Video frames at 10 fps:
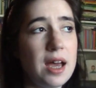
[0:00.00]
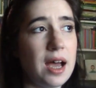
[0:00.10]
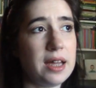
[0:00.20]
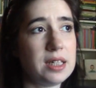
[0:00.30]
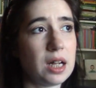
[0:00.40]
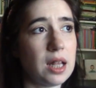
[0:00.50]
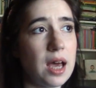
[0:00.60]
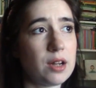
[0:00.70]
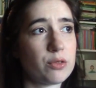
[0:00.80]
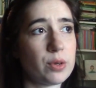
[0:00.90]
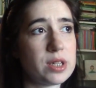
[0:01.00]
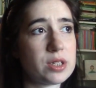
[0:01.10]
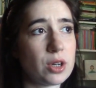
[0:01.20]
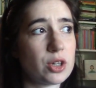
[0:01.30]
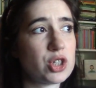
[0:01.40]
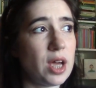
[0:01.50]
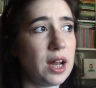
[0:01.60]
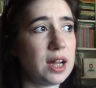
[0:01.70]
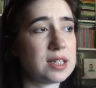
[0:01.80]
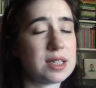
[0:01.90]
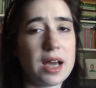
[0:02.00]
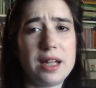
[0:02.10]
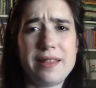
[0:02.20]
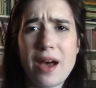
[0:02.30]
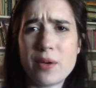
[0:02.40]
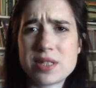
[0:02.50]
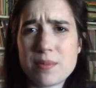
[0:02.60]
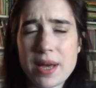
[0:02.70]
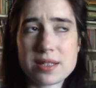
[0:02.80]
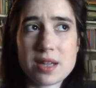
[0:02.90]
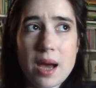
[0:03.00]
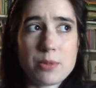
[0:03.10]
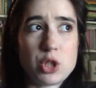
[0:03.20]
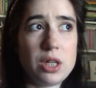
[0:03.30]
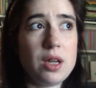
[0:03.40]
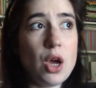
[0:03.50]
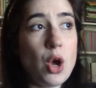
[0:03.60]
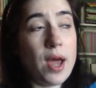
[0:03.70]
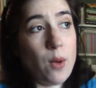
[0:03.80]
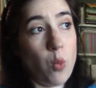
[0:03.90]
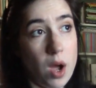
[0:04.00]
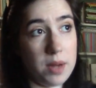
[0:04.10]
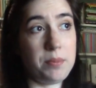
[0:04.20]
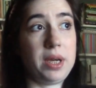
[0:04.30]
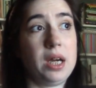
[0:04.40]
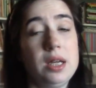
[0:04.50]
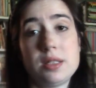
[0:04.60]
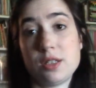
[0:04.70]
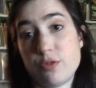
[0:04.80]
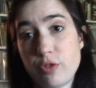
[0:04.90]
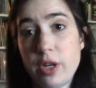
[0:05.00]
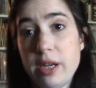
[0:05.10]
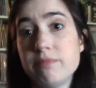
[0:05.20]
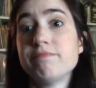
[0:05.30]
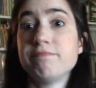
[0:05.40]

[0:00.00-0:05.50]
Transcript: I did a lot of research and I decided that was the best option. One, because it's free.